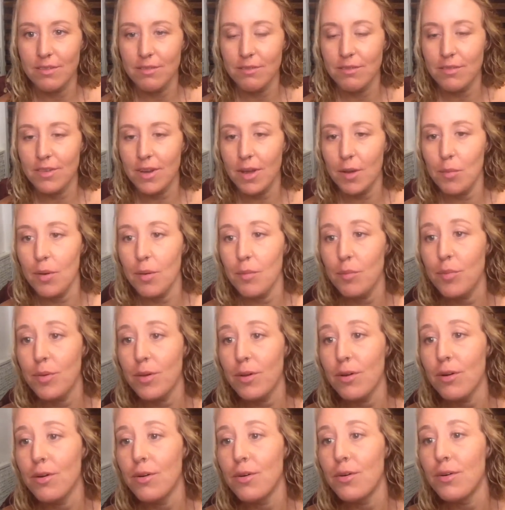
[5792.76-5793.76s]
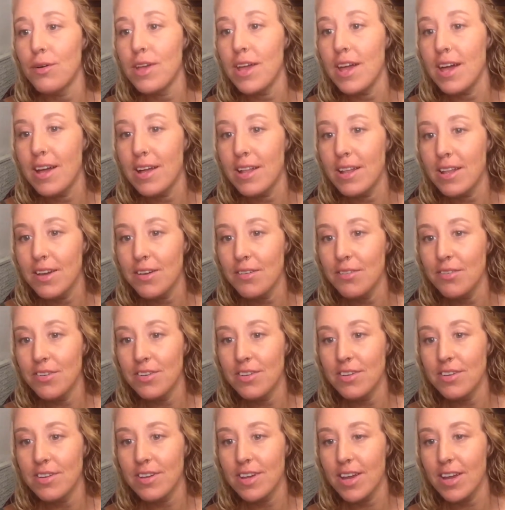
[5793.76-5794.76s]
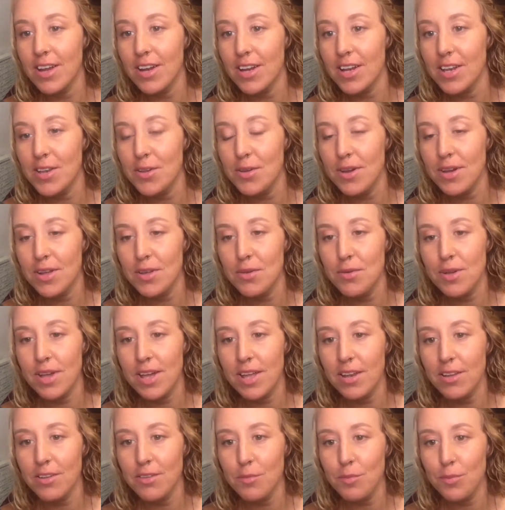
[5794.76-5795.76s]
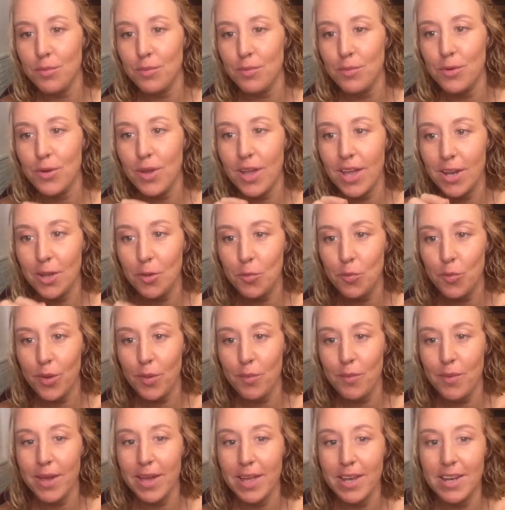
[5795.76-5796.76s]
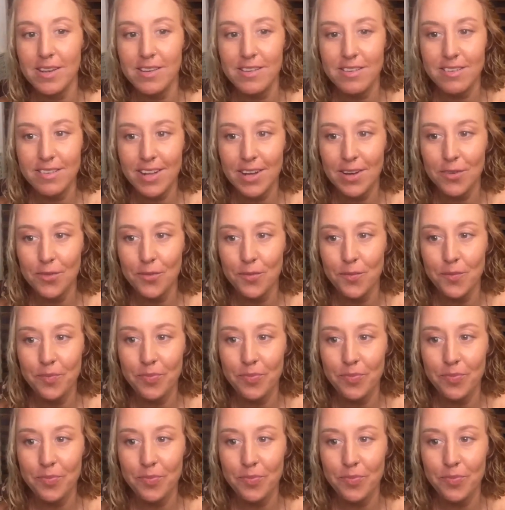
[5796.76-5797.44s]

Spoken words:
wrap up. Oh yeah, I love Kevin. Yeah, you cannot bring my energy down.